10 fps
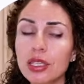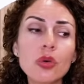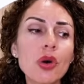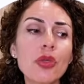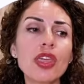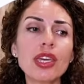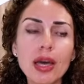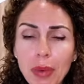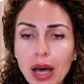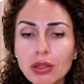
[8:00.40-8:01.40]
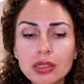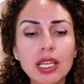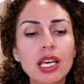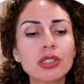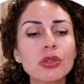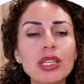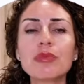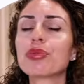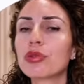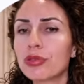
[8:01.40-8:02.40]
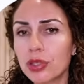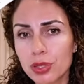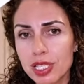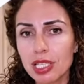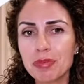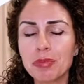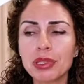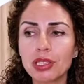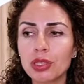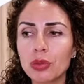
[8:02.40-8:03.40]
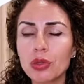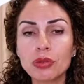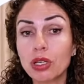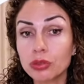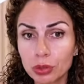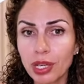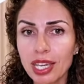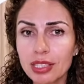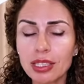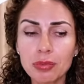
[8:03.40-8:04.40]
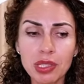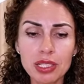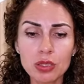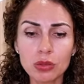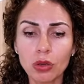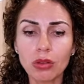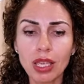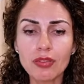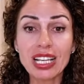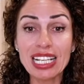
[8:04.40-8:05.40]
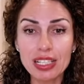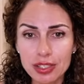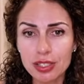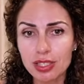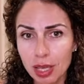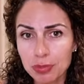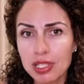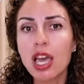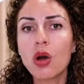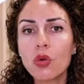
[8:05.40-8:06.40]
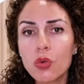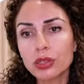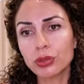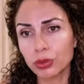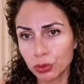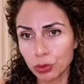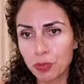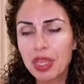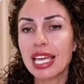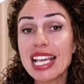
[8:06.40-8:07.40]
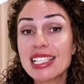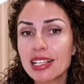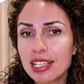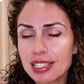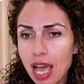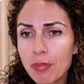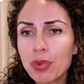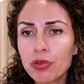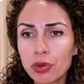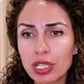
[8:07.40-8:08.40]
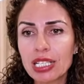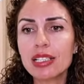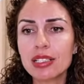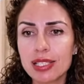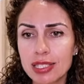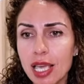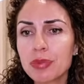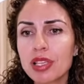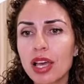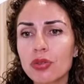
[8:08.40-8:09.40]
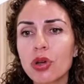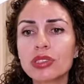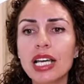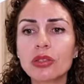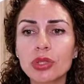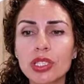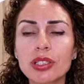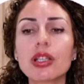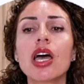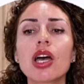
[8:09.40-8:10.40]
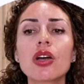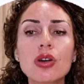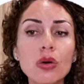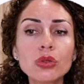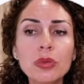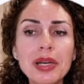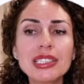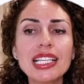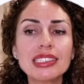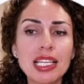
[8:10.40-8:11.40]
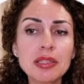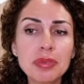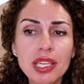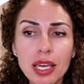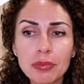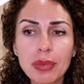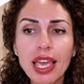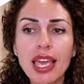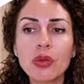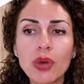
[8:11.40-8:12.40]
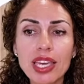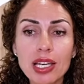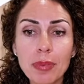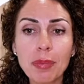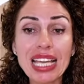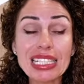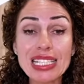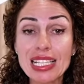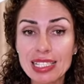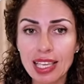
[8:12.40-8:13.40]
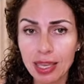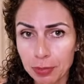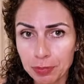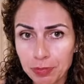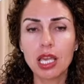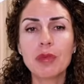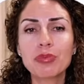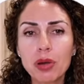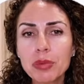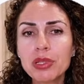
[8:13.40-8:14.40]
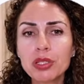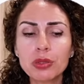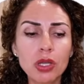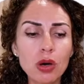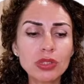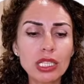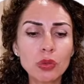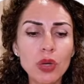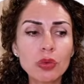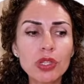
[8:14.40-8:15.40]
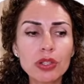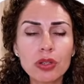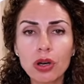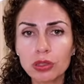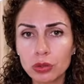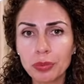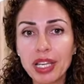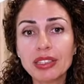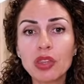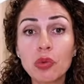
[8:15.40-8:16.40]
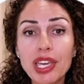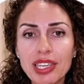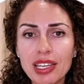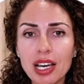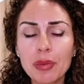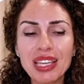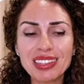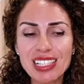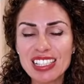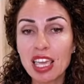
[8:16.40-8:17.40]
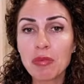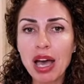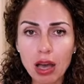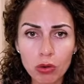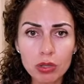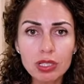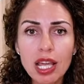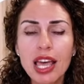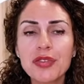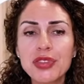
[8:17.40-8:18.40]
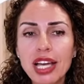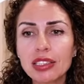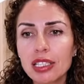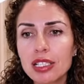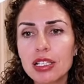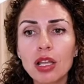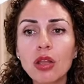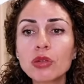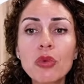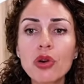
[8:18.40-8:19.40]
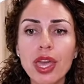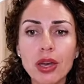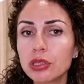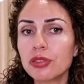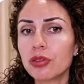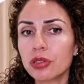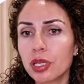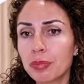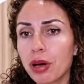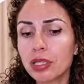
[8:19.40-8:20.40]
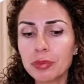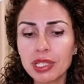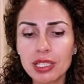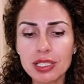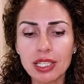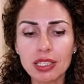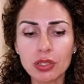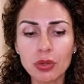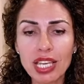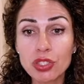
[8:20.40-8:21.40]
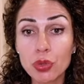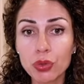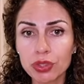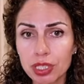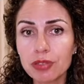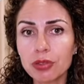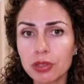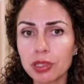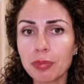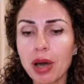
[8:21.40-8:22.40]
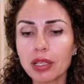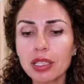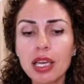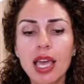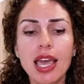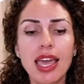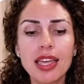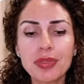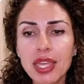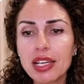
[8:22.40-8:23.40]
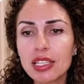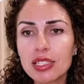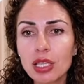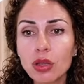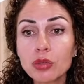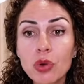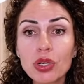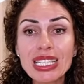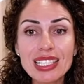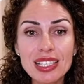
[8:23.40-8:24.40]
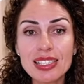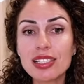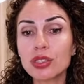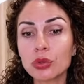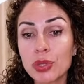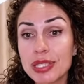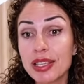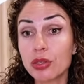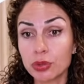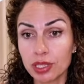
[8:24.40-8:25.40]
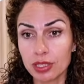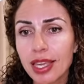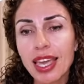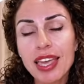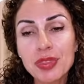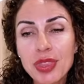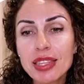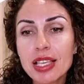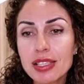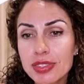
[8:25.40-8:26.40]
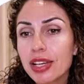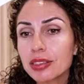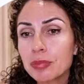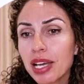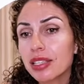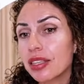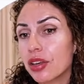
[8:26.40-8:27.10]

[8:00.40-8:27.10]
You will think about to improve your sleep, but you will not do anything because you don't have clear steps what to do. As an example for clear steps, I wrote down here, go to bed at 10 p.m. and wake up at 6 a.m. Probably you know that when we are going to bed and waking up at the same hour, that is a lot more healthy for the body because it creates routine for the body, and then it's a lot more easier to stick to this. And then start my